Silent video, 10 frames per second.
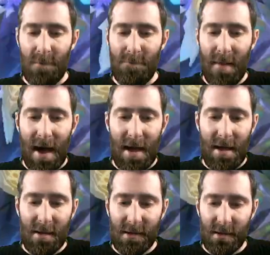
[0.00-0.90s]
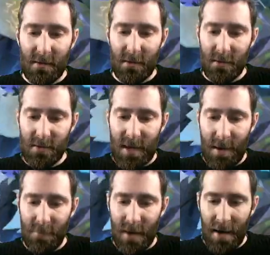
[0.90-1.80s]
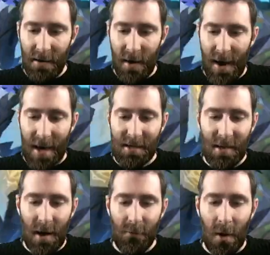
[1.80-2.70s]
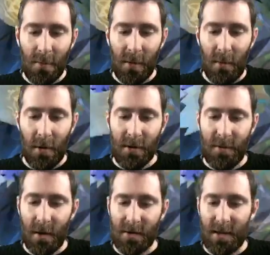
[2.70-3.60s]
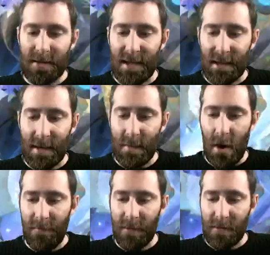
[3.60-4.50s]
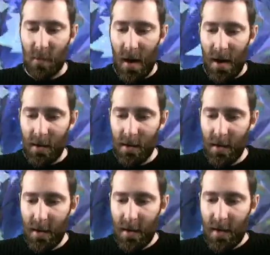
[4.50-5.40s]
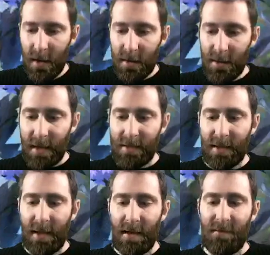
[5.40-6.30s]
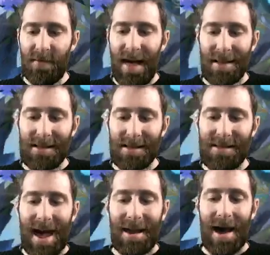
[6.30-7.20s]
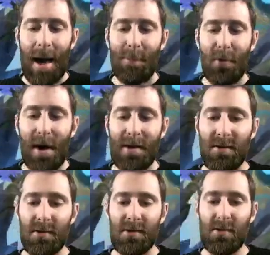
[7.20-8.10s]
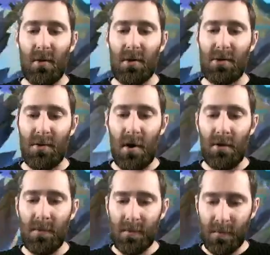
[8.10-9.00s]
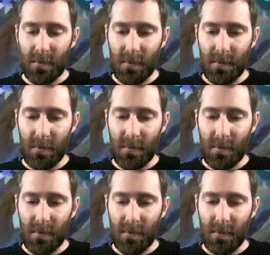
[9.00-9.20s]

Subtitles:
I may still use Templar Knight. Actually, no, I probably won't, to be honest. Let's sell him off as well. Let's give that dagger upgrade to the Stalker drone.